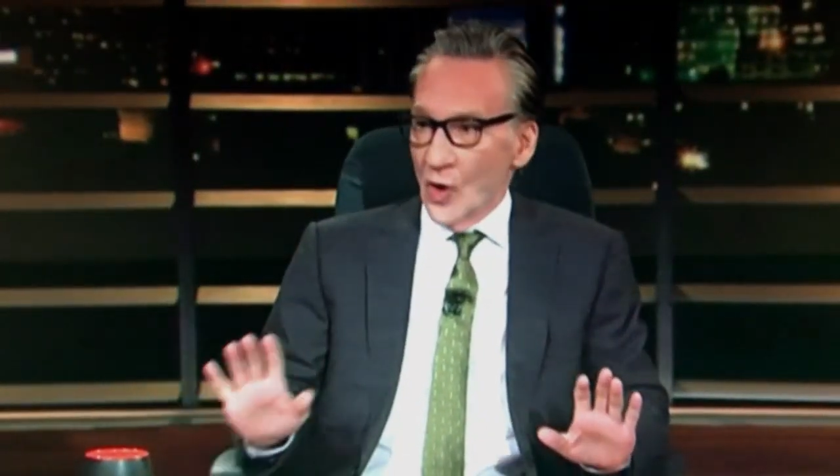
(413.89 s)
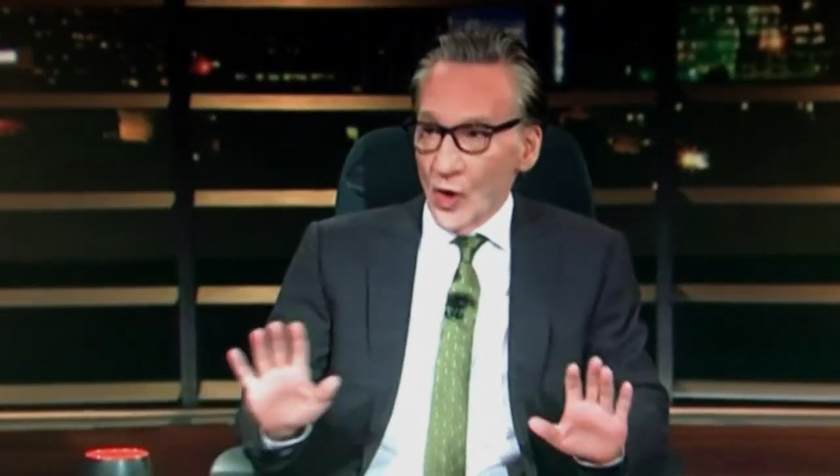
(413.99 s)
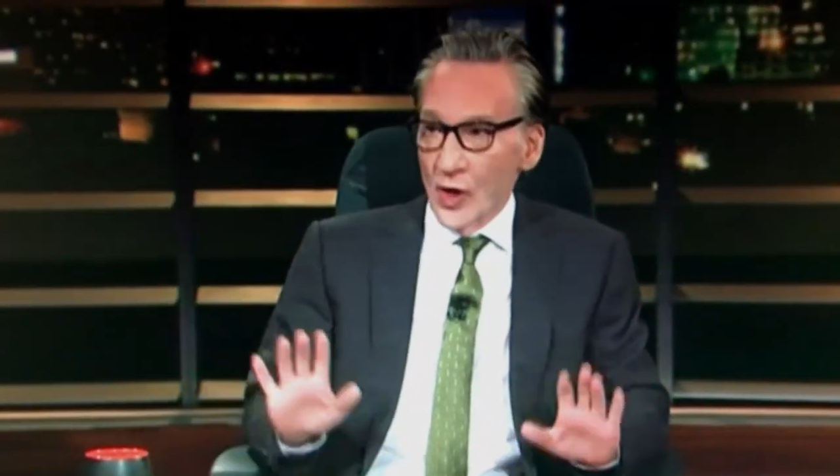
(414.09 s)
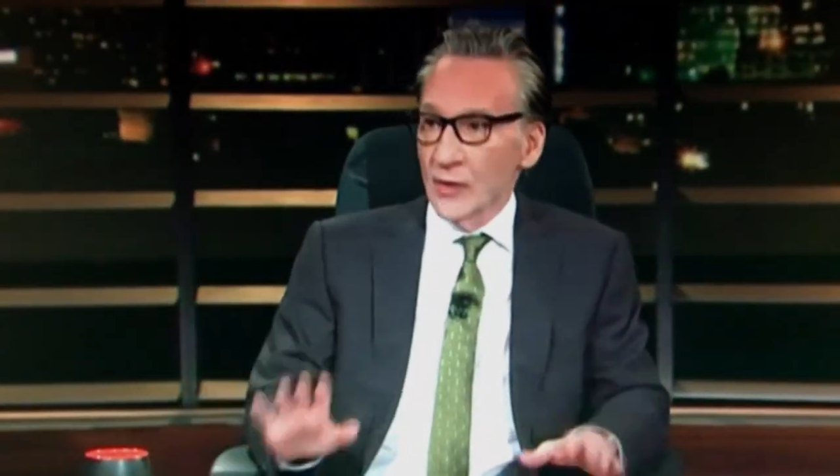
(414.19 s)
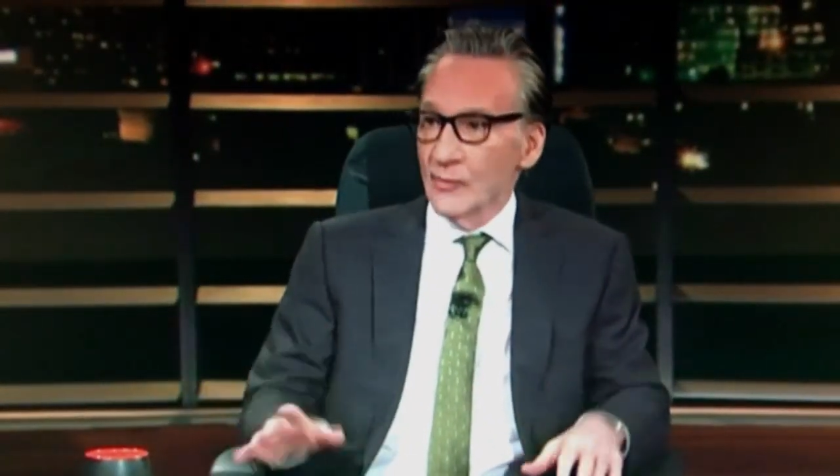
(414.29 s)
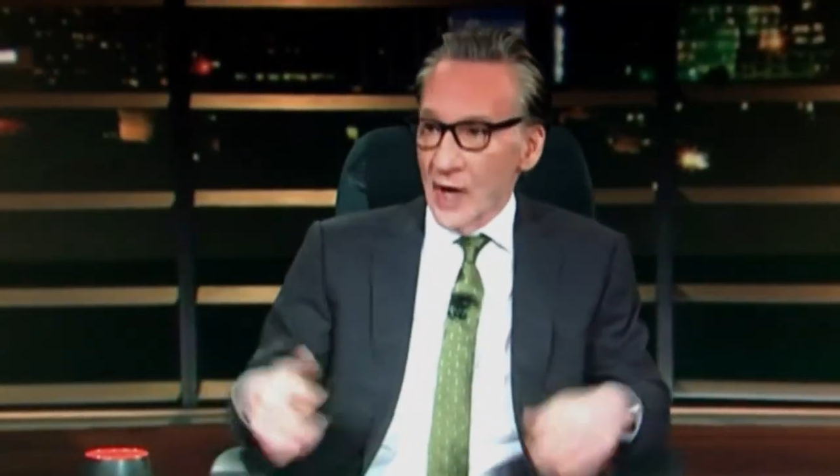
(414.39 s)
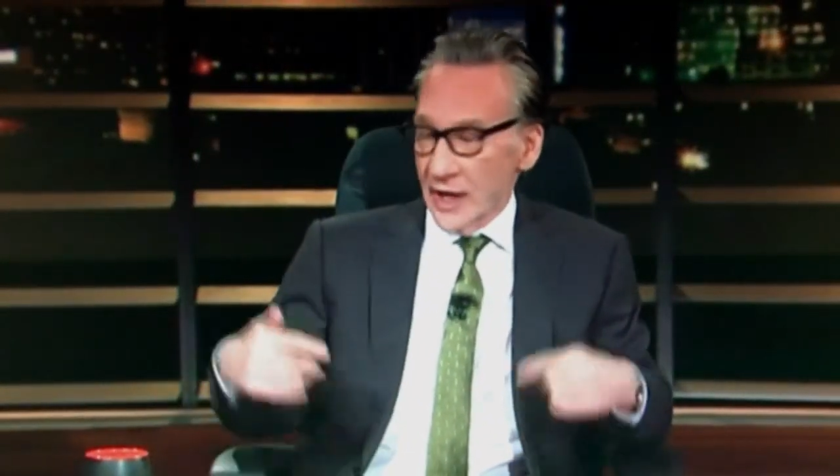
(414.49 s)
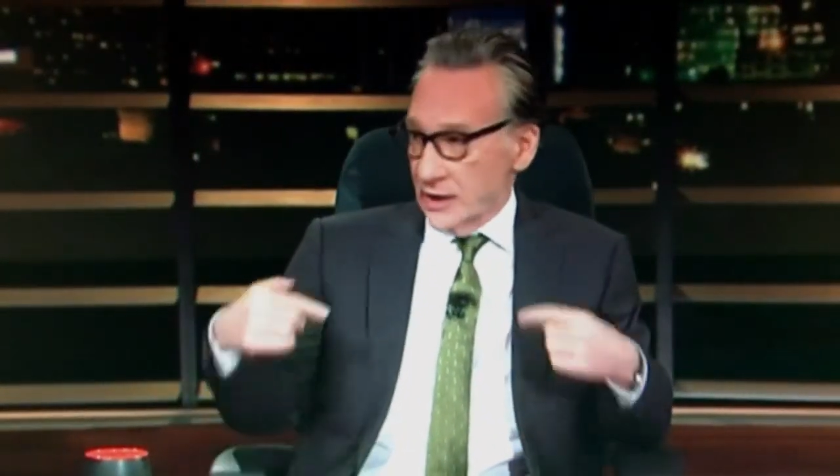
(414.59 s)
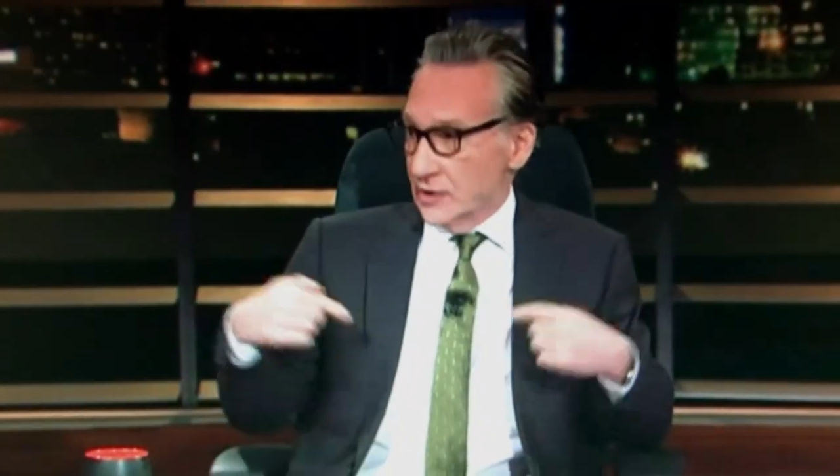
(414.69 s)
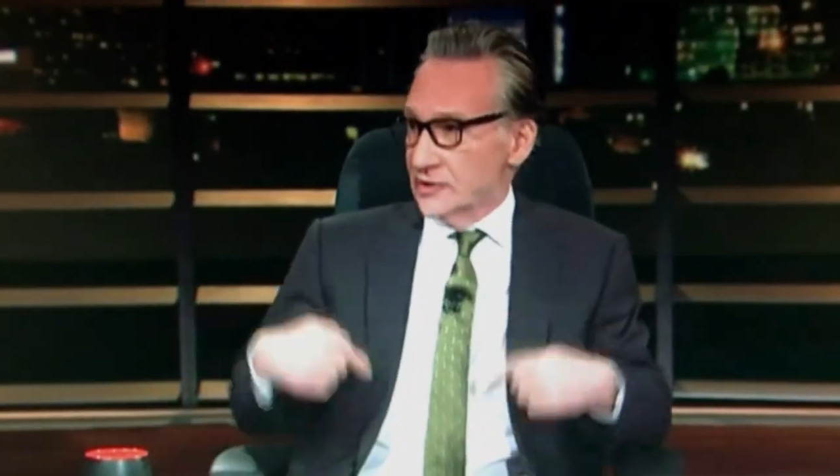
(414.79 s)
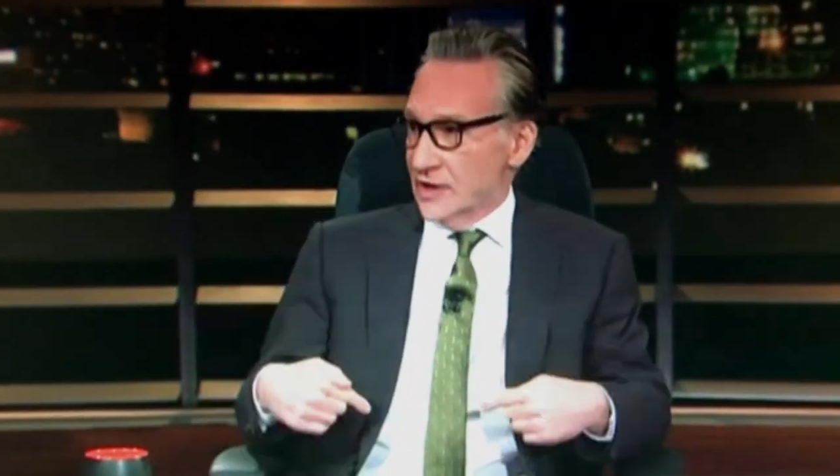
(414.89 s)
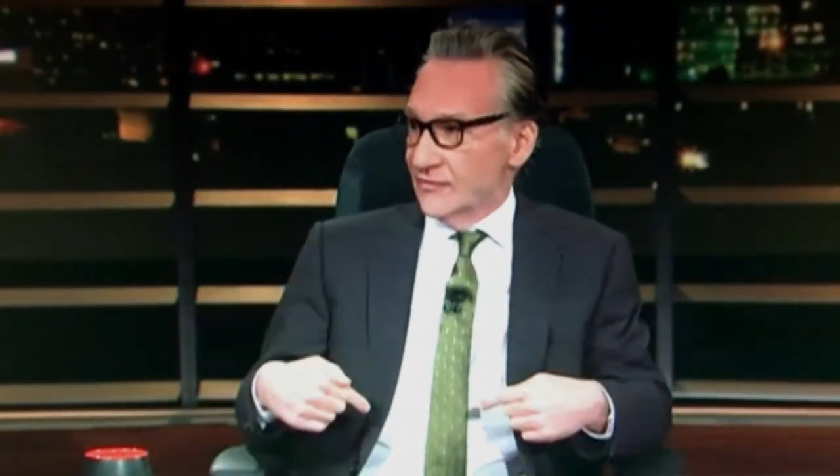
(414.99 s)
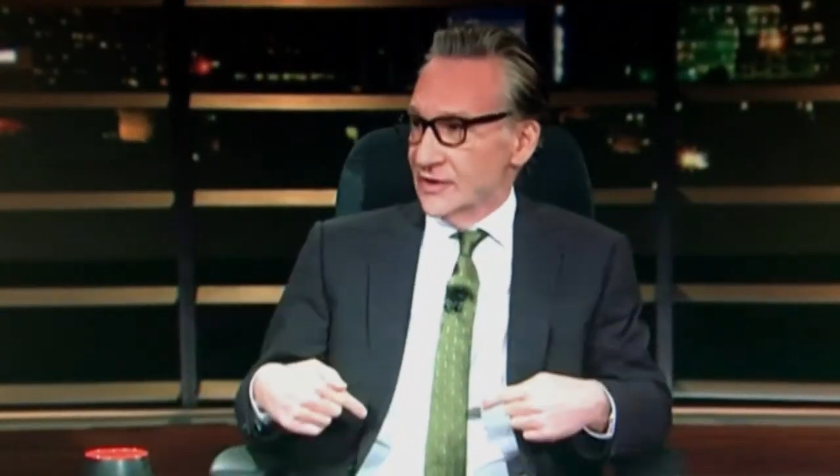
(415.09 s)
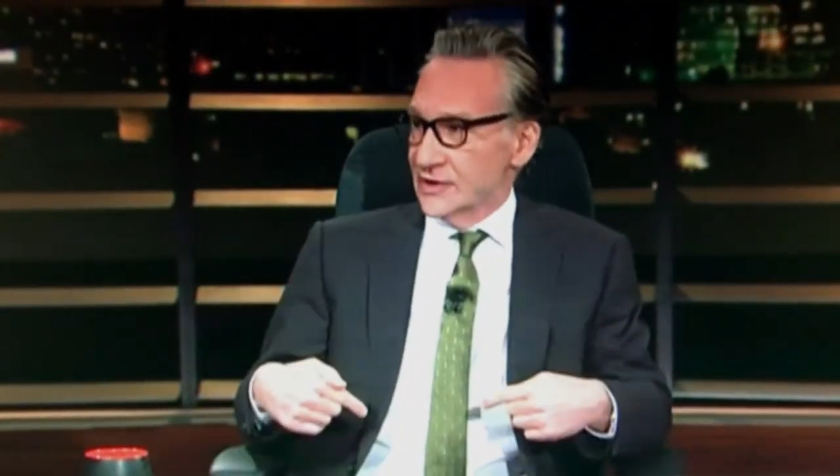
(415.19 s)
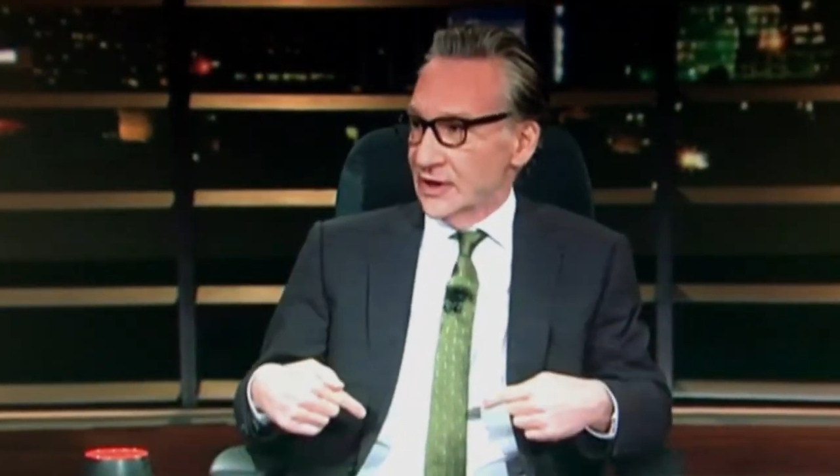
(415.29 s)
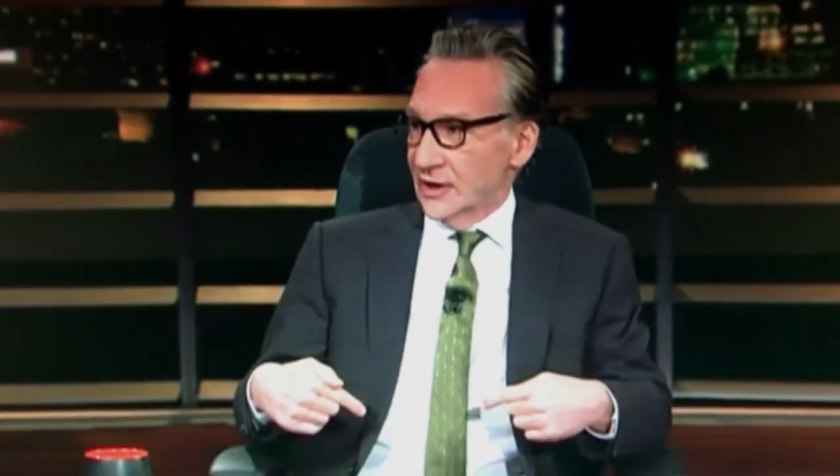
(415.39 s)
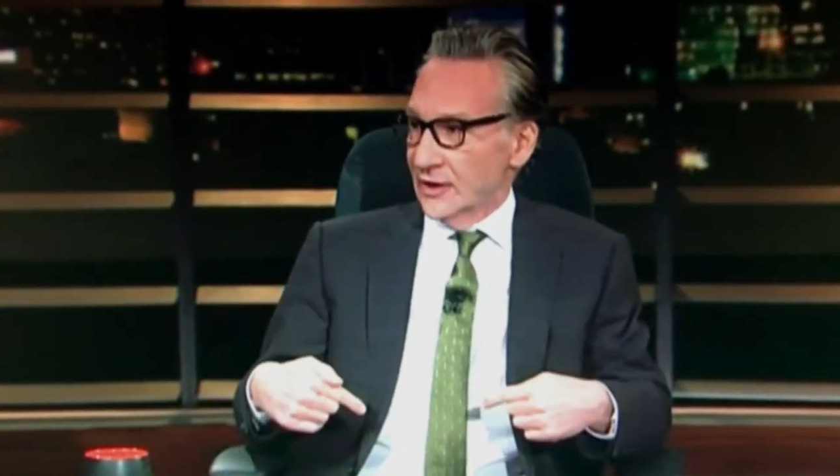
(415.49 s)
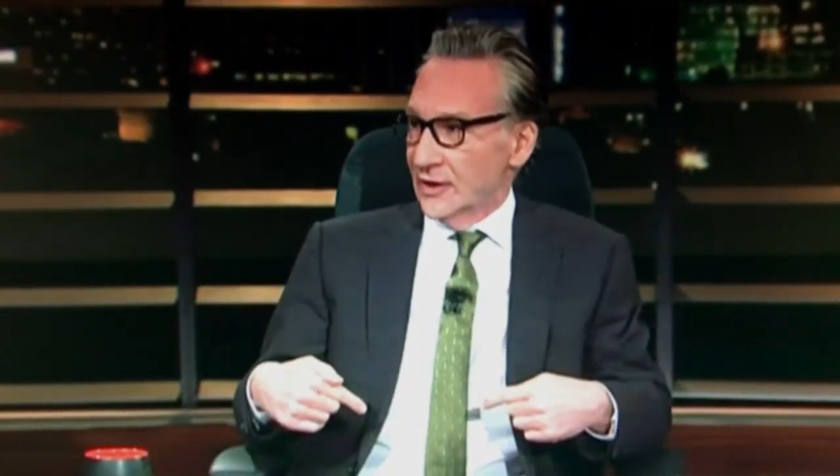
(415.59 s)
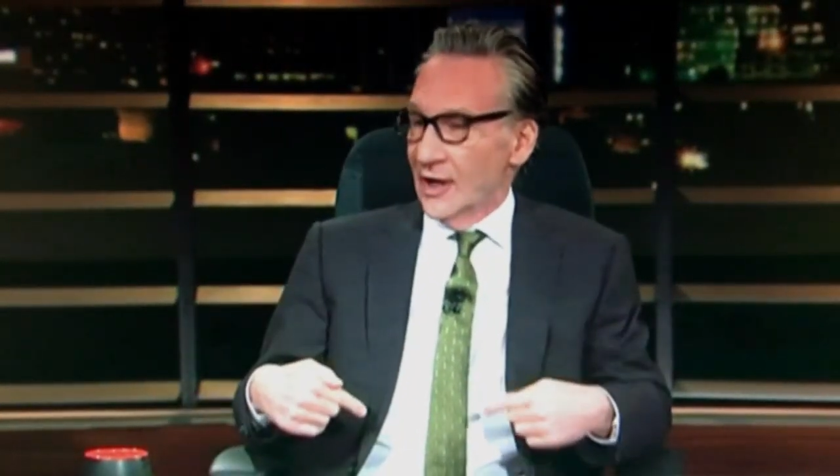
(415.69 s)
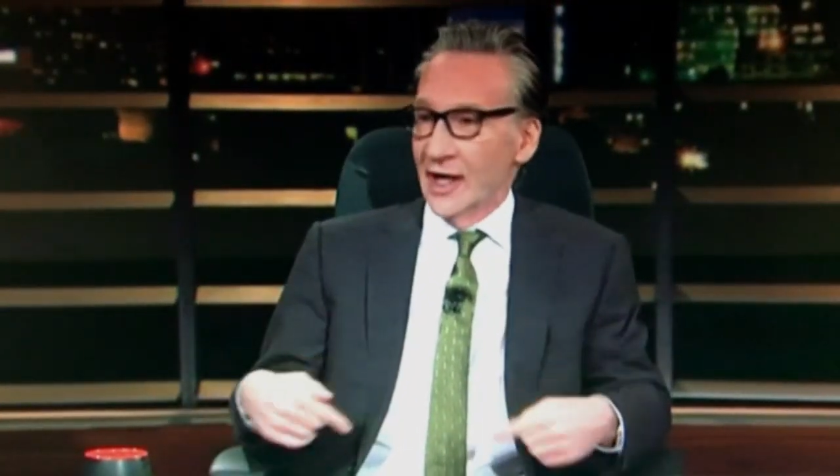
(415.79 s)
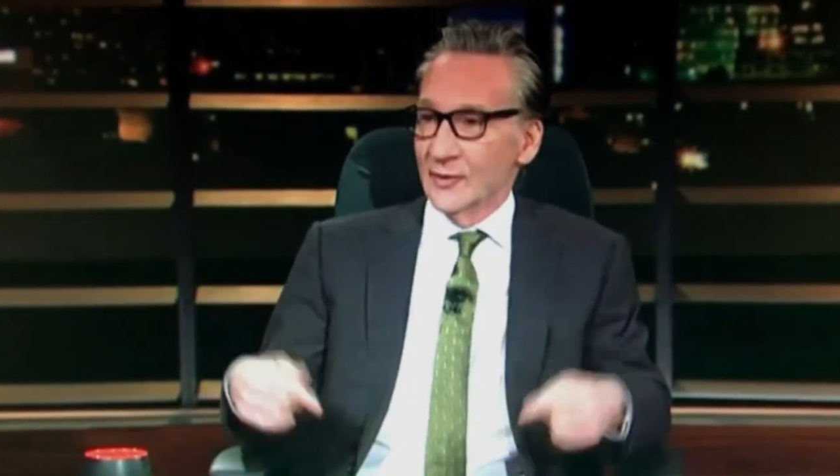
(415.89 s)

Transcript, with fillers: all my year 17,